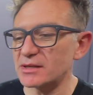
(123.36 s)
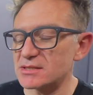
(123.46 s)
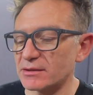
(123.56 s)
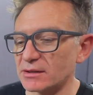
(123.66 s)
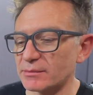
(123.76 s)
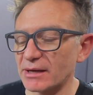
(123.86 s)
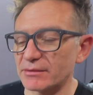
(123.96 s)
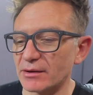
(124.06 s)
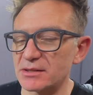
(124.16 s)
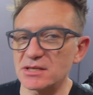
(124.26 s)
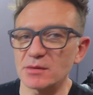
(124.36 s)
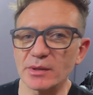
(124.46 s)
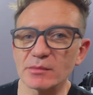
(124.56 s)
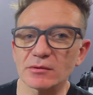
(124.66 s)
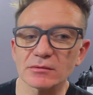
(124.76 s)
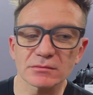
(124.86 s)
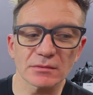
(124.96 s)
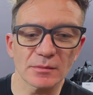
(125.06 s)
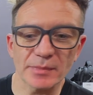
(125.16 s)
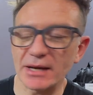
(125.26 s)
There's only about 19 people
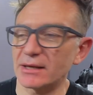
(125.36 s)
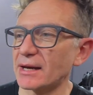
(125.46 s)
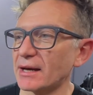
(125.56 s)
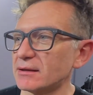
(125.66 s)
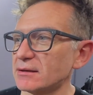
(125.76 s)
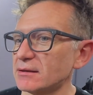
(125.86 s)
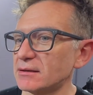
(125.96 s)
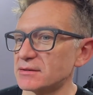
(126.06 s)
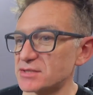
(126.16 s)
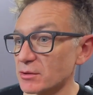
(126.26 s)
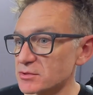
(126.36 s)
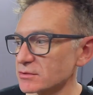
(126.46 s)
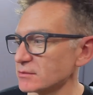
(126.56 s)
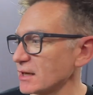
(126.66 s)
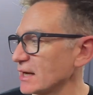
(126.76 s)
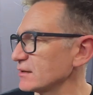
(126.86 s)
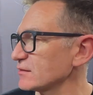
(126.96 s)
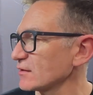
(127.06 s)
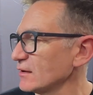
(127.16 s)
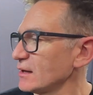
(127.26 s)
at Bad Cat in total.
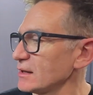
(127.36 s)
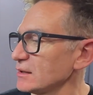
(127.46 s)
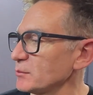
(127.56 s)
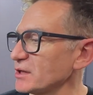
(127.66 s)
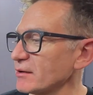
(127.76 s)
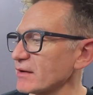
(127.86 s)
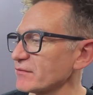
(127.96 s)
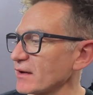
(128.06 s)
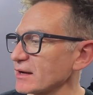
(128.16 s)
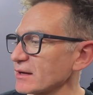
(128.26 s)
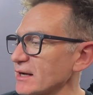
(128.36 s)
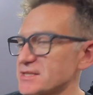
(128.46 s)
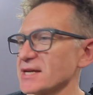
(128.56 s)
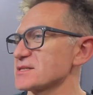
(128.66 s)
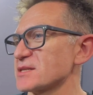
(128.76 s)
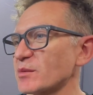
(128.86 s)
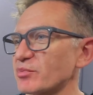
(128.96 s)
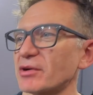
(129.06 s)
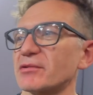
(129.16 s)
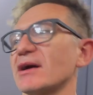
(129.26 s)
And we don't have like a testing
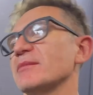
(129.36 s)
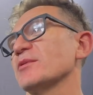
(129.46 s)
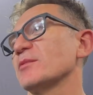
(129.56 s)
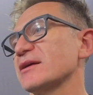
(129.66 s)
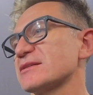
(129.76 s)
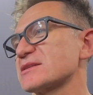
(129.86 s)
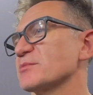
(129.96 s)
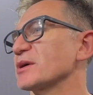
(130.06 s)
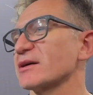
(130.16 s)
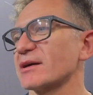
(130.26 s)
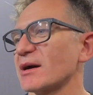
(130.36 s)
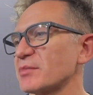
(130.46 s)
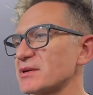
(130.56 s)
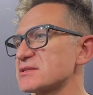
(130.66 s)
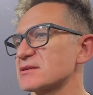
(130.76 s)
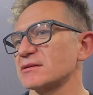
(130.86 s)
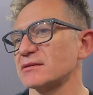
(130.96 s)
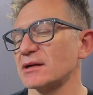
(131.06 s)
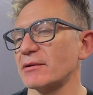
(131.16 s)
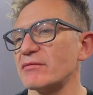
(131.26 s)
program the way that some bigger companies do. You
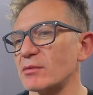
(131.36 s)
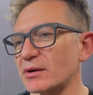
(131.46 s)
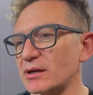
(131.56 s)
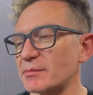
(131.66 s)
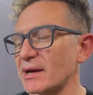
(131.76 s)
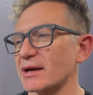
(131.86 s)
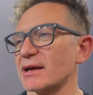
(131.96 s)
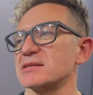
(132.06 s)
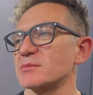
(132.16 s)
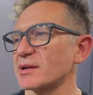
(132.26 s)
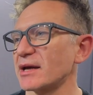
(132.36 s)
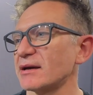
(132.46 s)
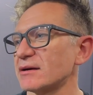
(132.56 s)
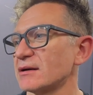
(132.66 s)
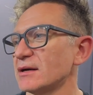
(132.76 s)
know, everybody at Bad Cat's a player.